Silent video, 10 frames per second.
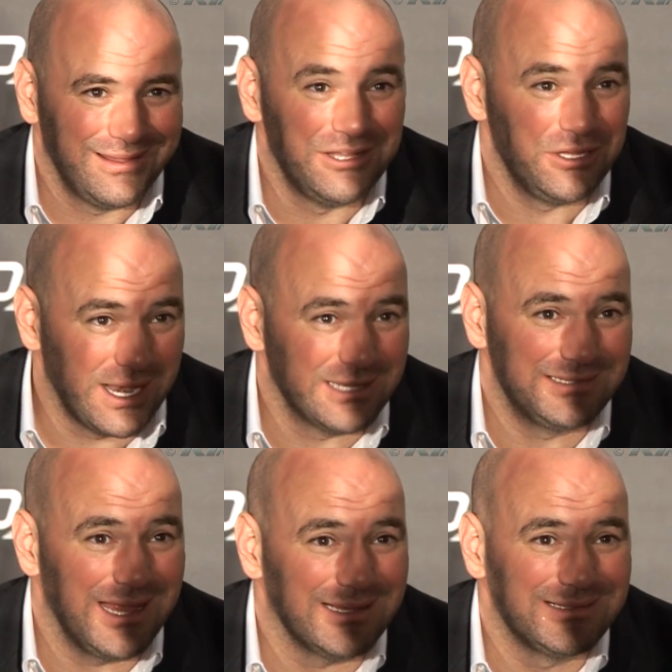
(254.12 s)
in the United
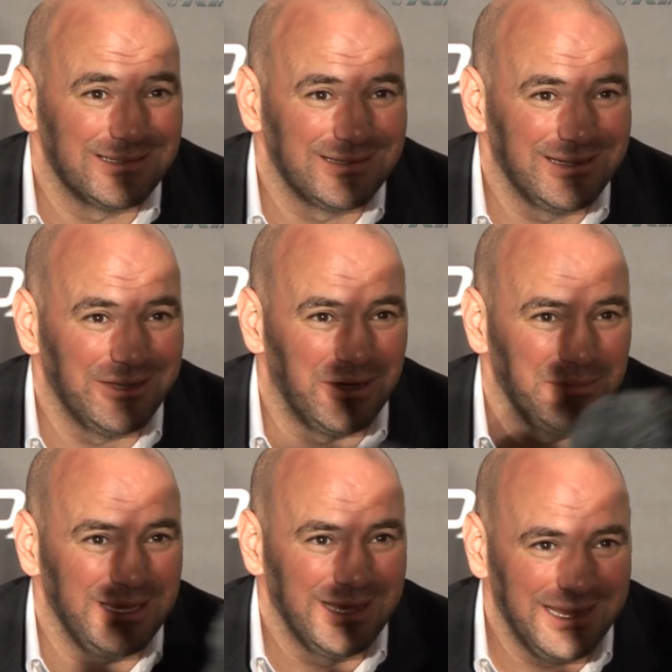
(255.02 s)
States? You know what
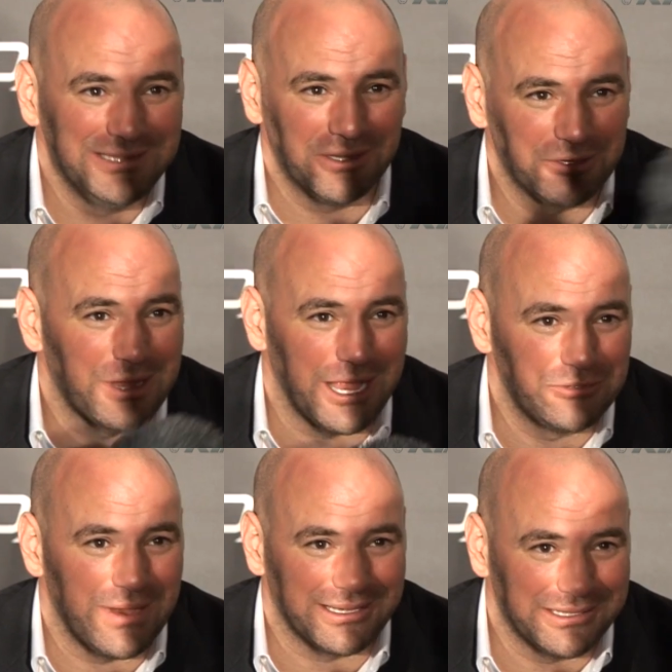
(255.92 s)
I mean? He's under
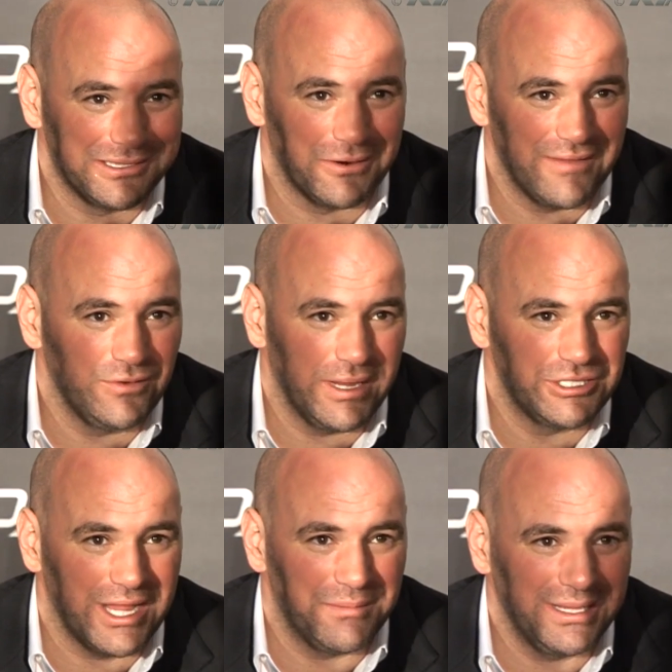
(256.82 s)
contract as their
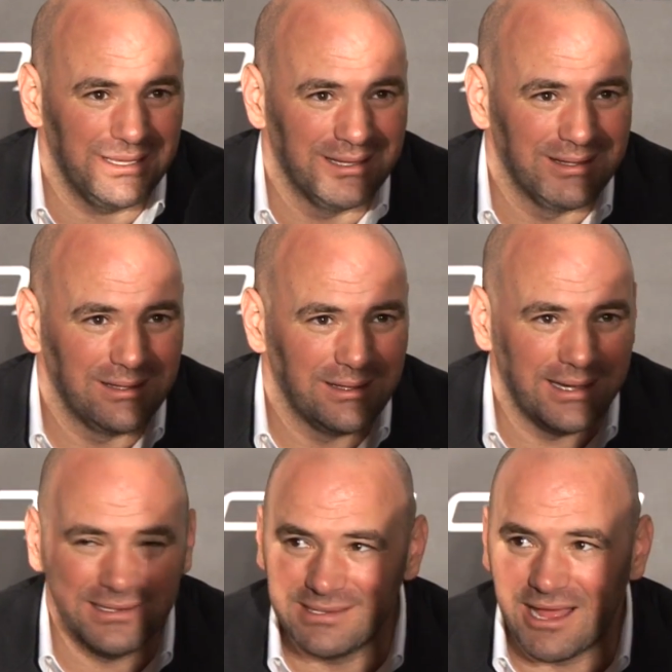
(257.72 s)
heavyweight champion,
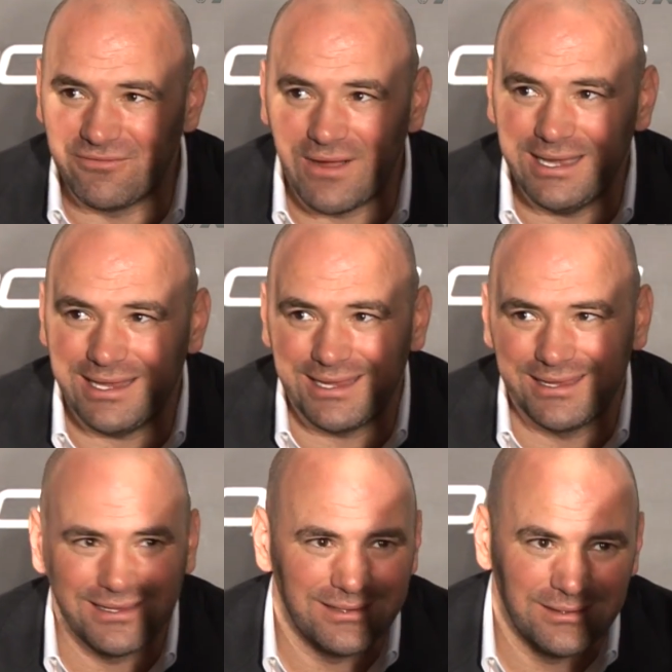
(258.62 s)
and he's not fighting.
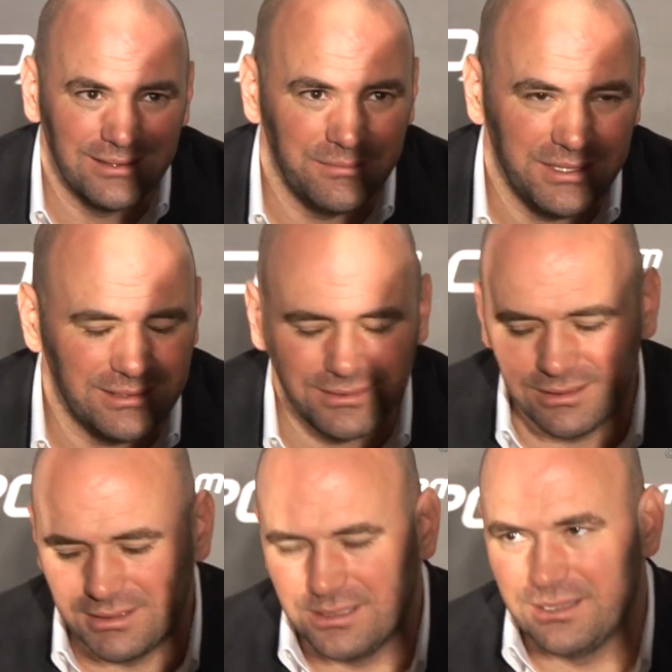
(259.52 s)
I mean,
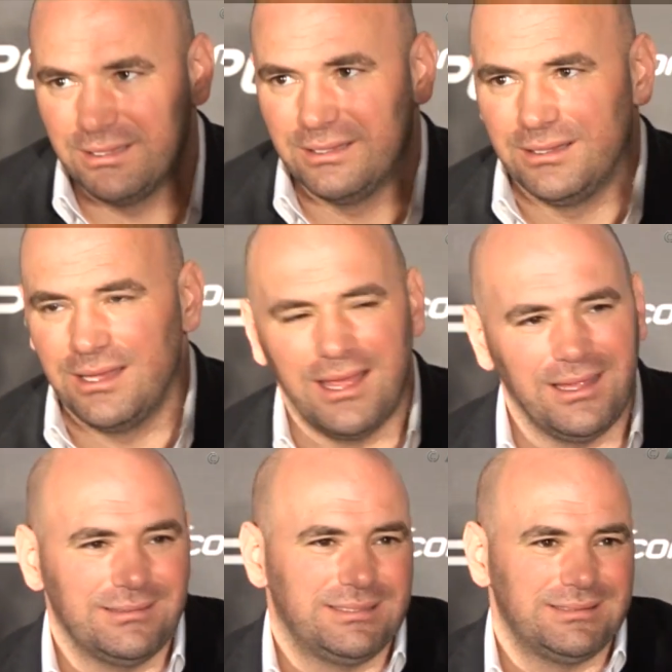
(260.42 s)

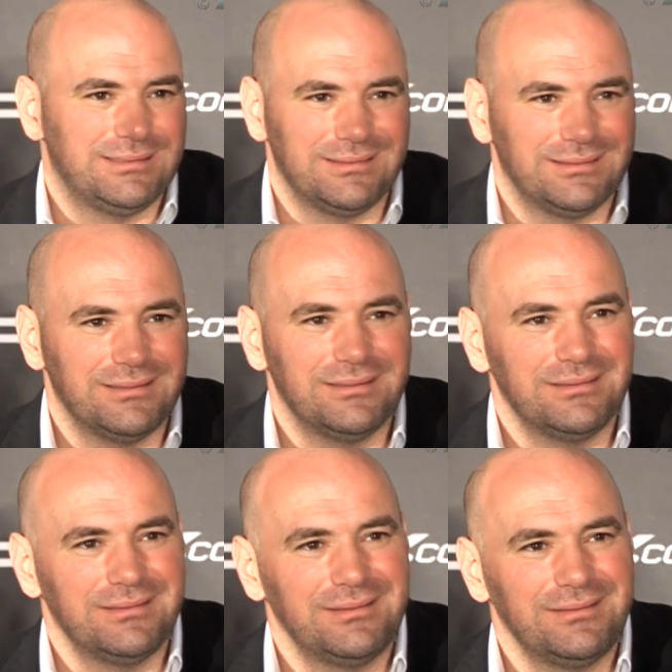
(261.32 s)
yeah,
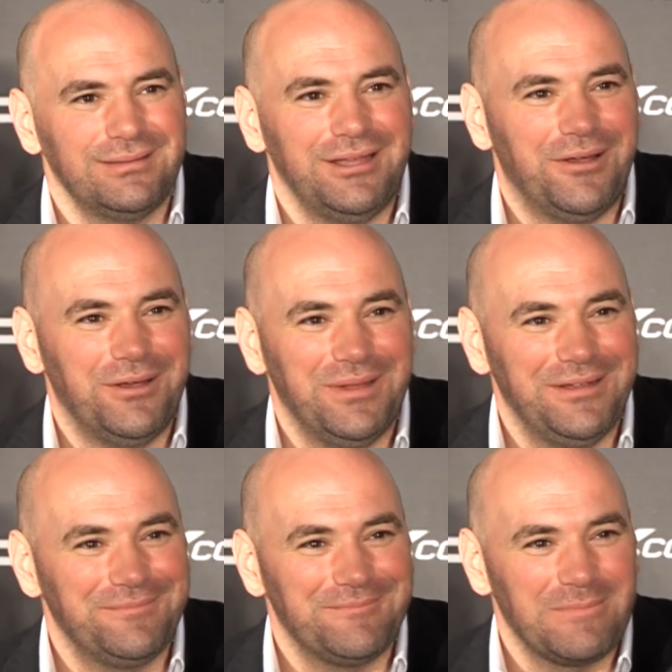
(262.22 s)
you know what I mean?